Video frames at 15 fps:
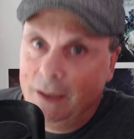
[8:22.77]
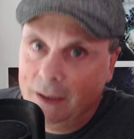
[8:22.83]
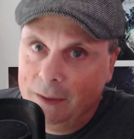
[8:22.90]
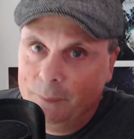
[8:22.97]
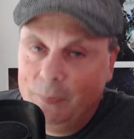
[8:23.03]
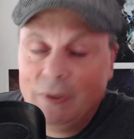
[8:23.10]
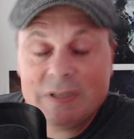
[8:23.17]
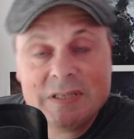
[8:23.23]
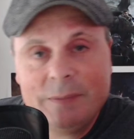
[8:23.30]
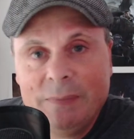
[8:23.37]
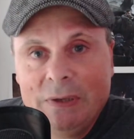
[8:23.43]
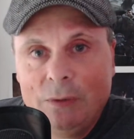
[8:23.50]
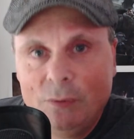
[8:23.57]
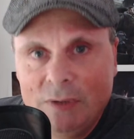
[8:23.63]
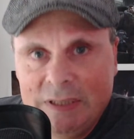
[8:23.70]
put
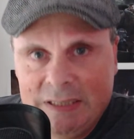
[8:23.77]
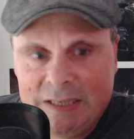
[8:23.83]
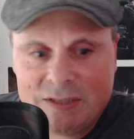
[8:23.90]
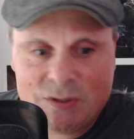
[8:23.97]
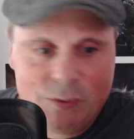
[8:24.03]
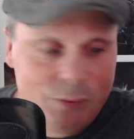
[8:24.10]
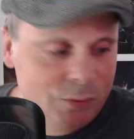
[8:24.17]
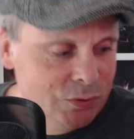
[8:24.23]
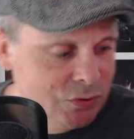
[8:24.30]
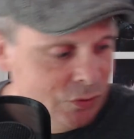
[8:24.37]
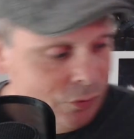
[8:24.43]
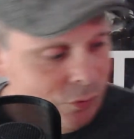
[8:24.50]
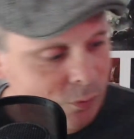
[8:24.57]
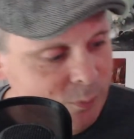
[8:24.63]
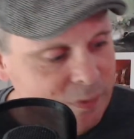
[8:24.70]
something on the Discord
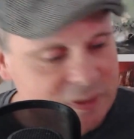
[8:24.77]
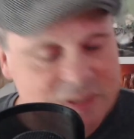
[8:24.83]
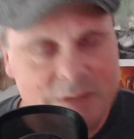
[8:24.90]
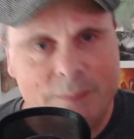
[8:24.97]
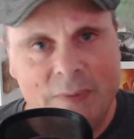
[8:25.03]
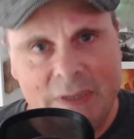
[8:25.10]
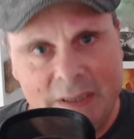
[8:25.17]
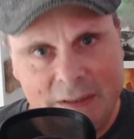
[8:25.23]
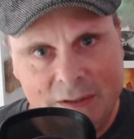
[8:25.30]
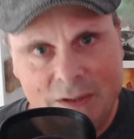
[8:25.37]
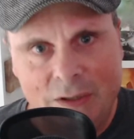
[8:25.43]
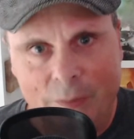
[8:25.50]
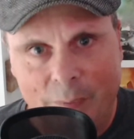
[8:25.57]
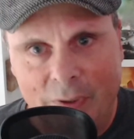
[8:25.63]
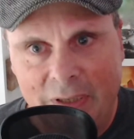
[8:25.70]
or put something in the
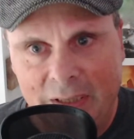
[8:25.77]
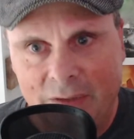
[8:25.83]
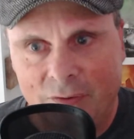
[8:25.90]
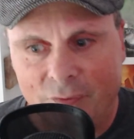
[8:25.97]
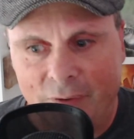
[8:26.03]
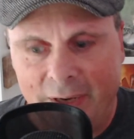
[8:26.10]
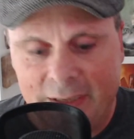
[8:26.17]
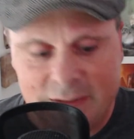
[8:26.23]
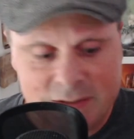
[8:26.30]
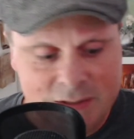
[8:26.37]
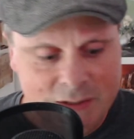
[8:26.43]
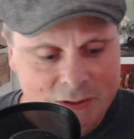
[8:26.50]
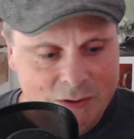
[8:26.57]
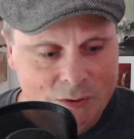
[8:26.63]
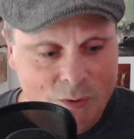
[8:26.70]
community thread,
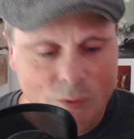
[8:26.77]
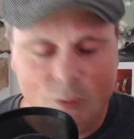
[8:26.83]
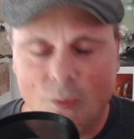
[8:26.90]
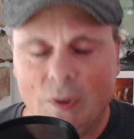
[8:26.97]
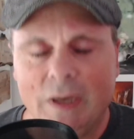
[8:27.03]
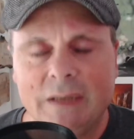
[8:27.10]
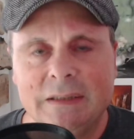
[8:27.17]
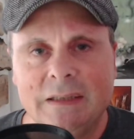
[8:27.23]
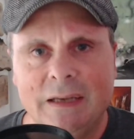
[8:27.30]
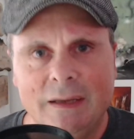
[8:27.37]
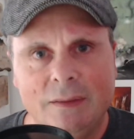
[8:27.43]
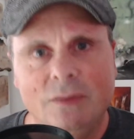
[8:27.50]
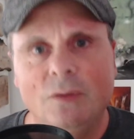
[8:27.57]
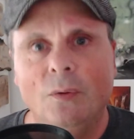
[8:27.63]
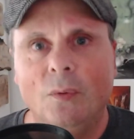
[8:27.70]
or I
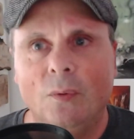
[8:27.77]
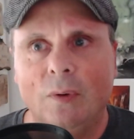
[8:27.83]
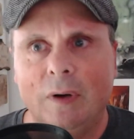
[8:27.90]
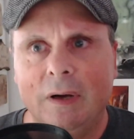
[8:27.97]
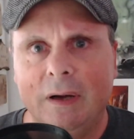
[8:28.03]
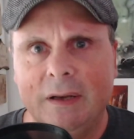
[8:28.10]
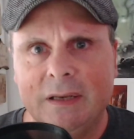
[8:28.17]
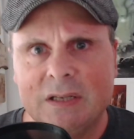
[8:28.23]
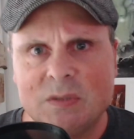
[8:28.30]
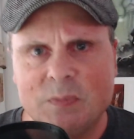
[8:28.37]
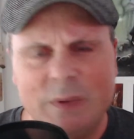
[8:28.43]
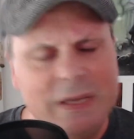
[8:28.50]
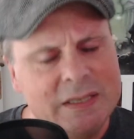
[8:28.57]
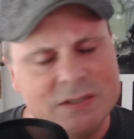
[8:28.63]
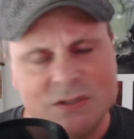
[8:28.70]
thought
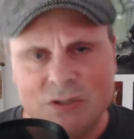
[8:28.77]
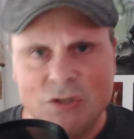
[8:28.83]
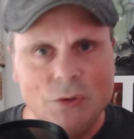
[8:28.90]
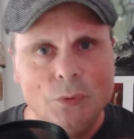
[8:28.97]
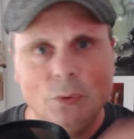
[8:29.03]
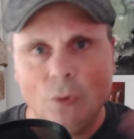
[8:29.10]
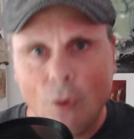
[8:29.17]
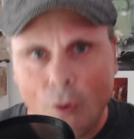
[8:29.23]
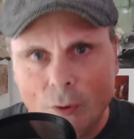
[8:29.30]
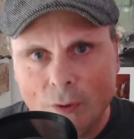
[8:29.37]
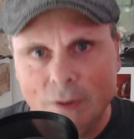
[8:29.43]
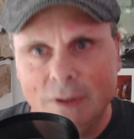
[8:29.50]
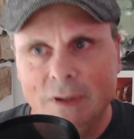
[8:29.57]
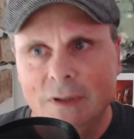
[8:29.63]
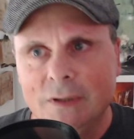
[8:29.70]
it's too
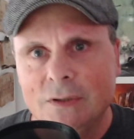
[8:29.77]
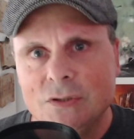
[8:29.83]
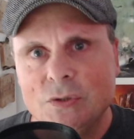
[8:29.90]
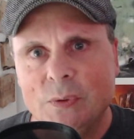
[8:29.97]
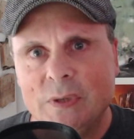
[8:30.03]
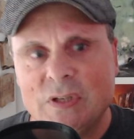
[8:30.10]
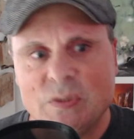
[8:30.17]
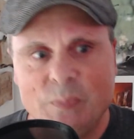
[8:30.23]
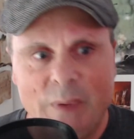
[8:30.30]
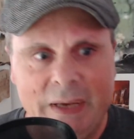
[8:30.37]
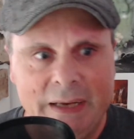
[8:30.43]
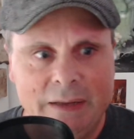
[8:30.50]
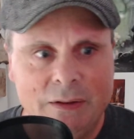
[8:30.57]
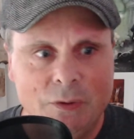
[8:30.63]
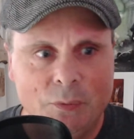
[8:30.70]
long to
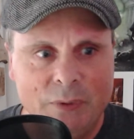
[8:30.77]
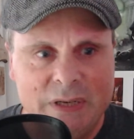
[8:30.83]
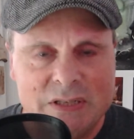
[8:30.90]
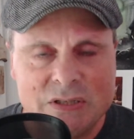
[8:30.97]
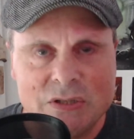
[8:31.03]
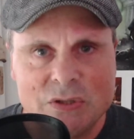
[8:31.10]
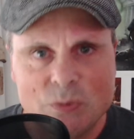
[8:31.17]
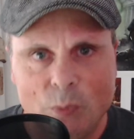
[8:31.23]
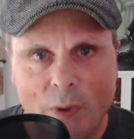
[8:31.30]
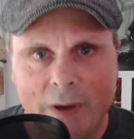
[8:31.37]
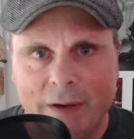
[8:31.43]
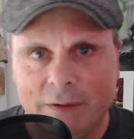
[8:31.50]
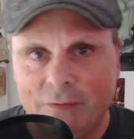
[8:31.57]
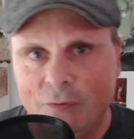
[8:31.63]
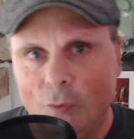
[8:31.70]
explain the reasons
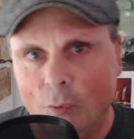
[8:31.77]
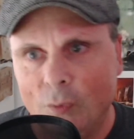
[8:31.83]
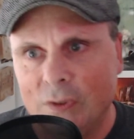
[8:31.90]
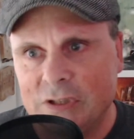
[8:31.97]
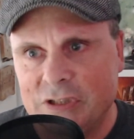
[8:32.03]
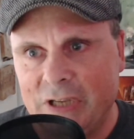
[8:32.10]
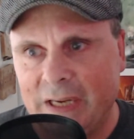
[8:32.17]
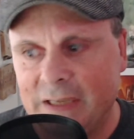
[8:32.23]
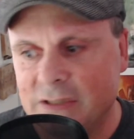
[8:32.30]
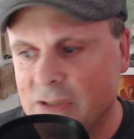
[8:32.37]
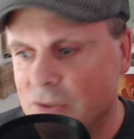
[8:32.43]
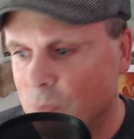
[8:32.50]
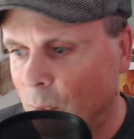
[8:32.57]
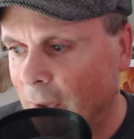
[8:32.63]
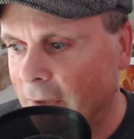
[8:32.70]
why for the
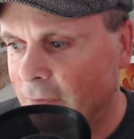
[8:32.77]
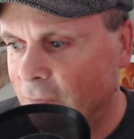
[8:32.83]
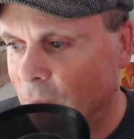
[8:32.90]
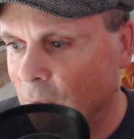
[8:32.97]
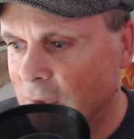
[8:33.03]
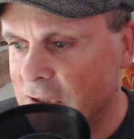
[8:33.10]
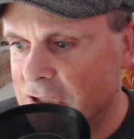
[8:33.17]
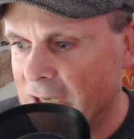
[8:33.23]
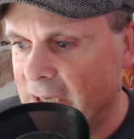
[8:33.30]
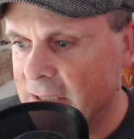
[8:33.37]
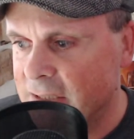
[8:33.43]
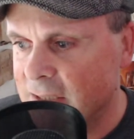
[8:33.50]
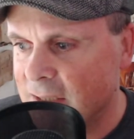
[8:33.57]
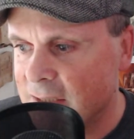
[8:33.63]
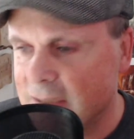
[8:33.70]
changes. Why for the
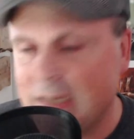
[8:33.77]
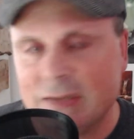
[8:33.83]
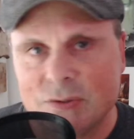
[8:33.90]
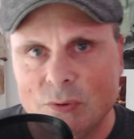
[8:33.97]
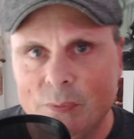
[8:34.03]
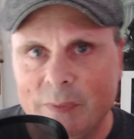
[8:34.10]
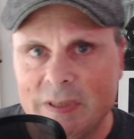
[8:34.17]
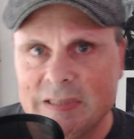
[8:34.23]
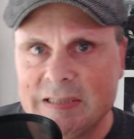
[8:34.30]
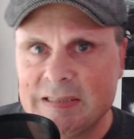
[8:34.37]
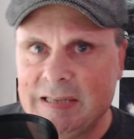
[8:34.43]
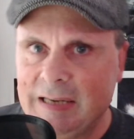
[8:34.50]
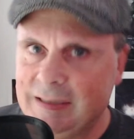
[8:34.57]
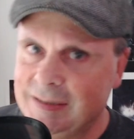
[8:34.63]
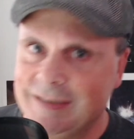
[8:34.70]
changes? That's almost a
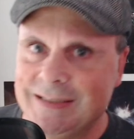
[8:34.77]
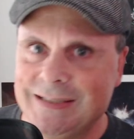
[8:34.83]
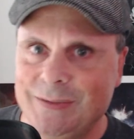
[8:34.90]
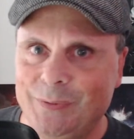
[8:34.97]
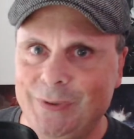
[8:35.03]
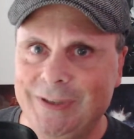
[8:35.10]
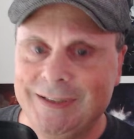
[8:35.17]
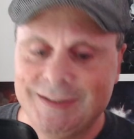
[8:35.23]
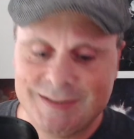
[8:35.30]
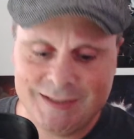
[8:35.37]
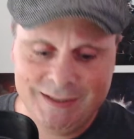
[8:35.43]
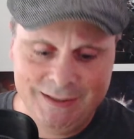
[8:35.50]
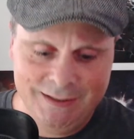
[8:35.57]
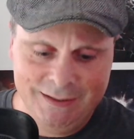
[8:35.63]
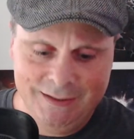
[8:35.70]
sentence. It works.
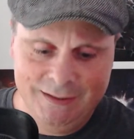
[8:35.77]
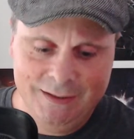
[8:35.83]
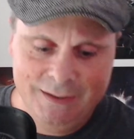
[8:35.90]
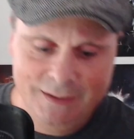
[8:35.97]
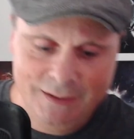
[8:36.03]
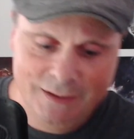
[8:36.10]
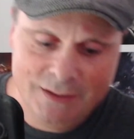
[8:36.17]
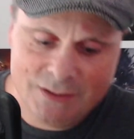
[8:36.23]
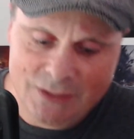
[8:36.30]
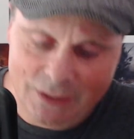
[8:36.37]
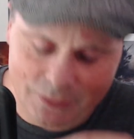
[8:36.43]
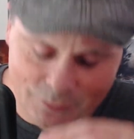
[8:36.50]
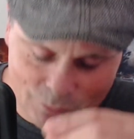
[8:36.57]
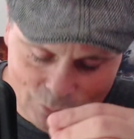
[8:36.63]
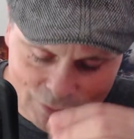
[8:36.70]

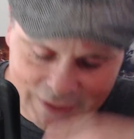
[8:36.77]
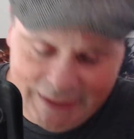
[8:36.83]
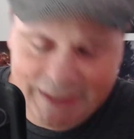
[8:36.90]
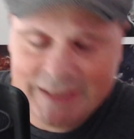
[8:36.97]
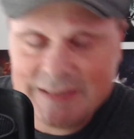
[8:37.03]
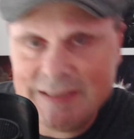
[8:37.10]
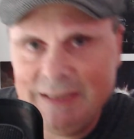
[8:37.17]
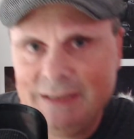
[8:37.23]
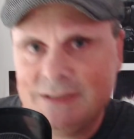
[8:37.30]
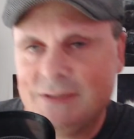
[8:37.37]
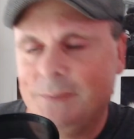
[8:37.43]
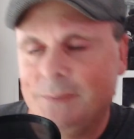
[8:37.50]
So what it is